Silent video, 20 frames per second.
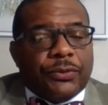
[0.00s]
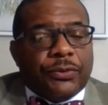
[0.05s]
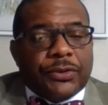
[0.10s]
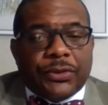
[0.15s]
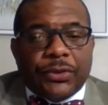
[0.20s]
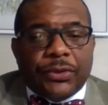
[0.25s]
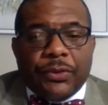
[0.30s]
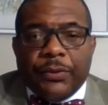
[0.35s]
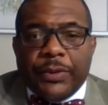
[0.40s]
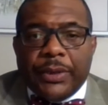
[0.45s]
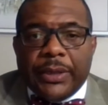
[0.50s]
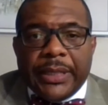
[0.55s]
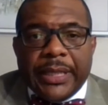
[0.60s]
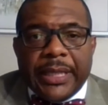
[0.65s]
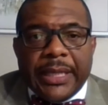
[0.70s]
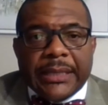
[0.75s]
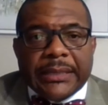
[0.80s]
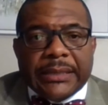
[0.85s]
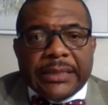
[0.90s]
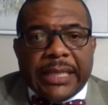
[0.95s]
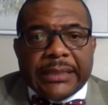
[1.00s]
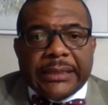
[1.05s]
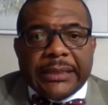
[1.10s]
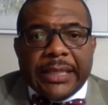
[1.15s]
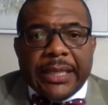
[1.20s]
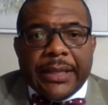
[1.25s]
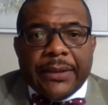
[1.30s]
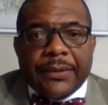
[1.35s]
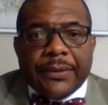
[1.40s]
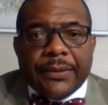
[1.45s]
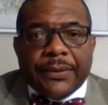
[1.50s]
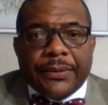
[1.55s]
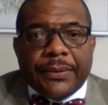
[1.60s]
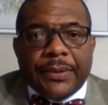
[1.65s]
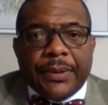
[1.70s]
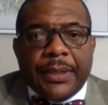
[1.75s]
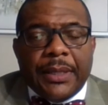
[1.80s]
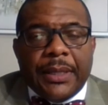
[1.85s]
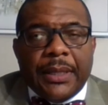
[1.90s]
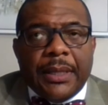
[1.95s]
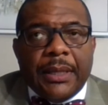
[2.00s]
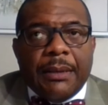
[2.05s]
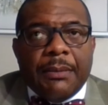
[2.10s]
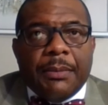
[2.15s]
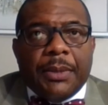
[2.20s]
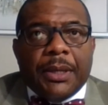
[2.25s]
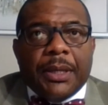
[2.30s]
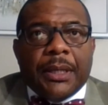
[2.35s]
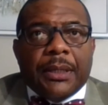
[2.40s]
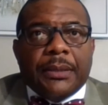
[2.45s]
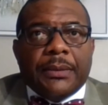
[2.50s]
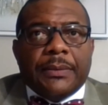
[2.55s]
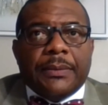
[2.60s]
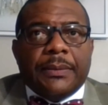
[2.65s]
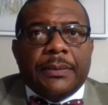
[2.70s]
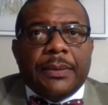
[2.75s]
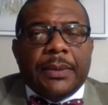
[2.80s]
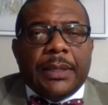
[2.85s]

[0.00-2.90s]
Russo really had his act together, but